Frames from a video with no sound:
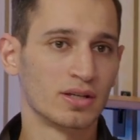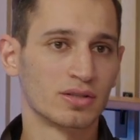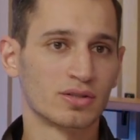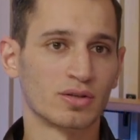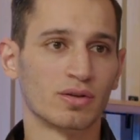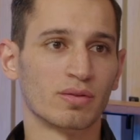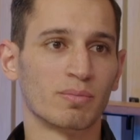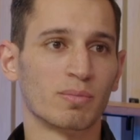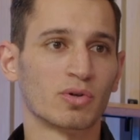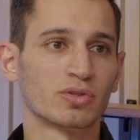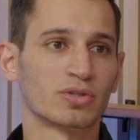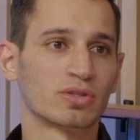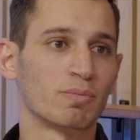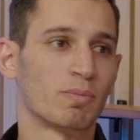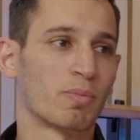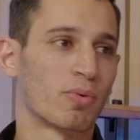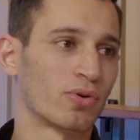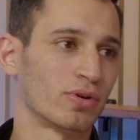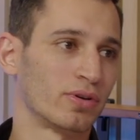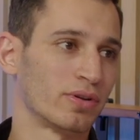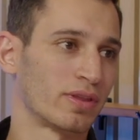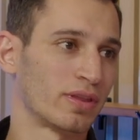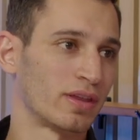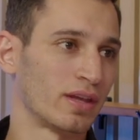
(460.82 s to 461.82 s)
So the most
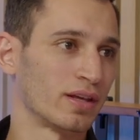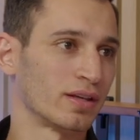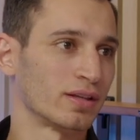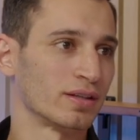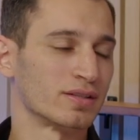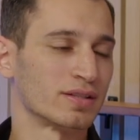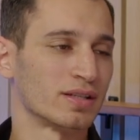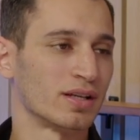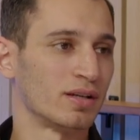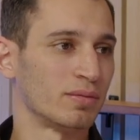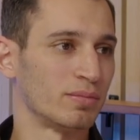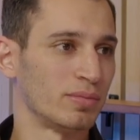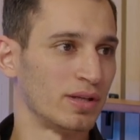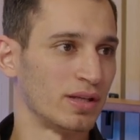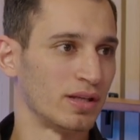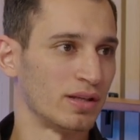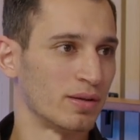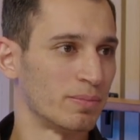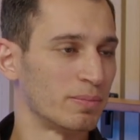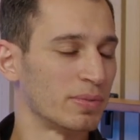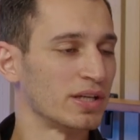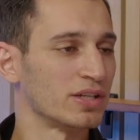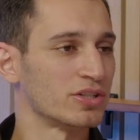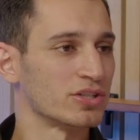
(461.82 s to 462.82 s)
important thing is going to be the
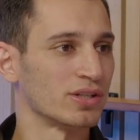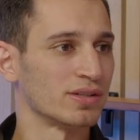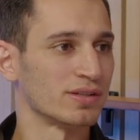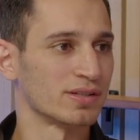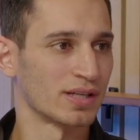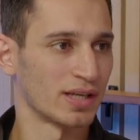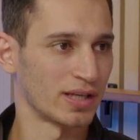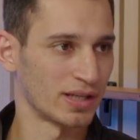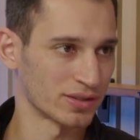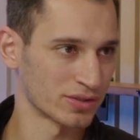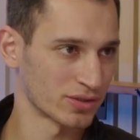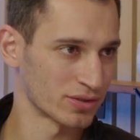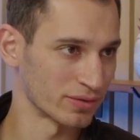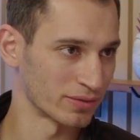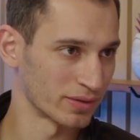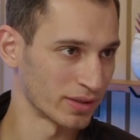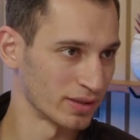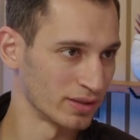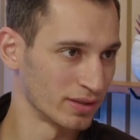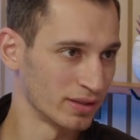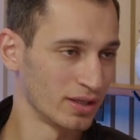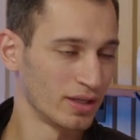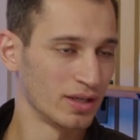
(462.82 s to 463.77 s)
patient's history.